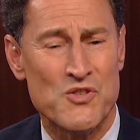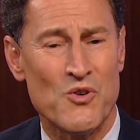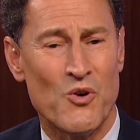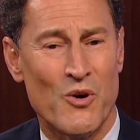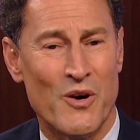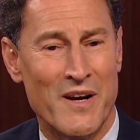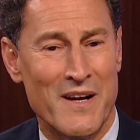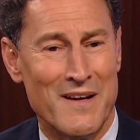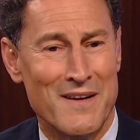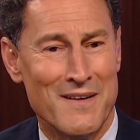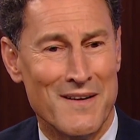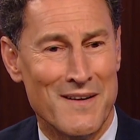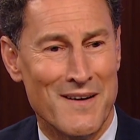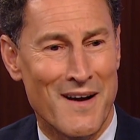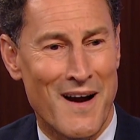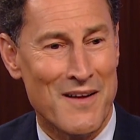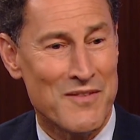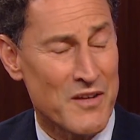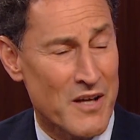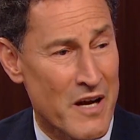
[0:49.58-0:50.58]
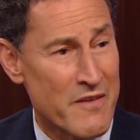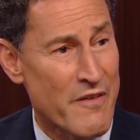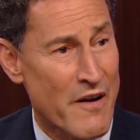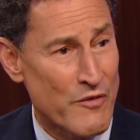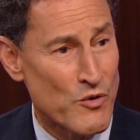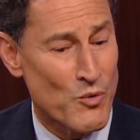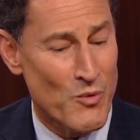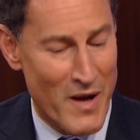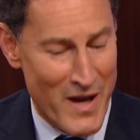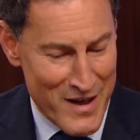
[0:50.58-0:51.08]
story I think I've
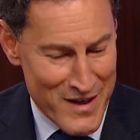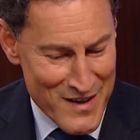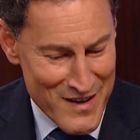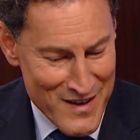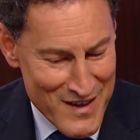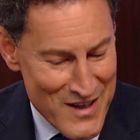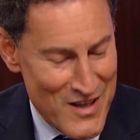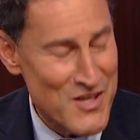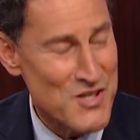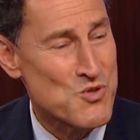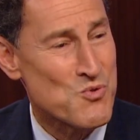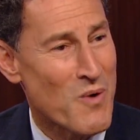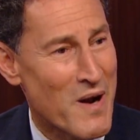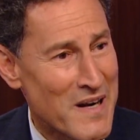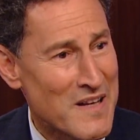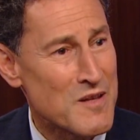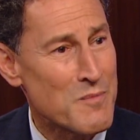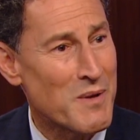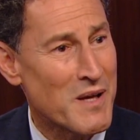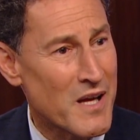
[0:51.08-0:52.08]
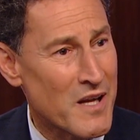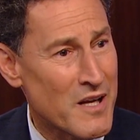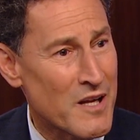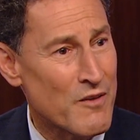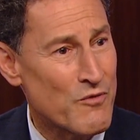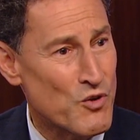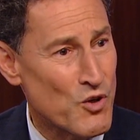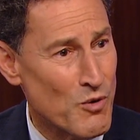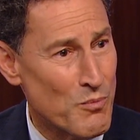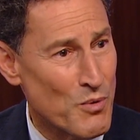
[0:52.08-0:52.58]
ever read is right at the beginning
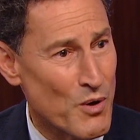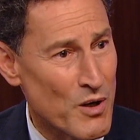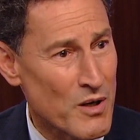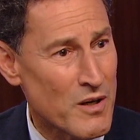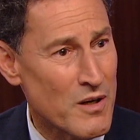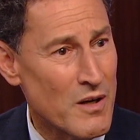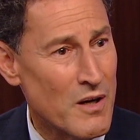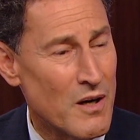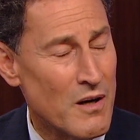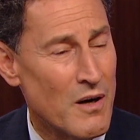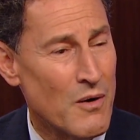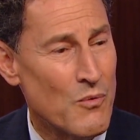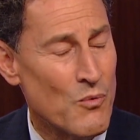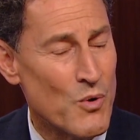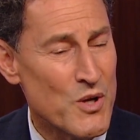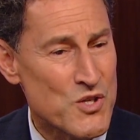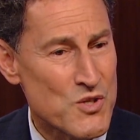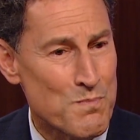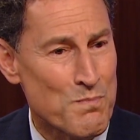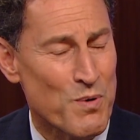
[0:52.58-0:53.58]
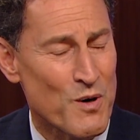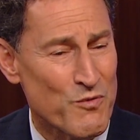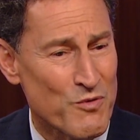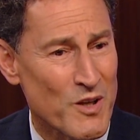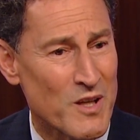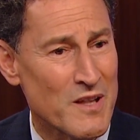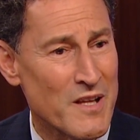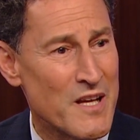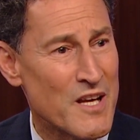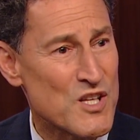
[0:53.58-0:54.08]
of your book, which
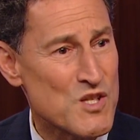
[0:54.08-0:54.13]
perfectly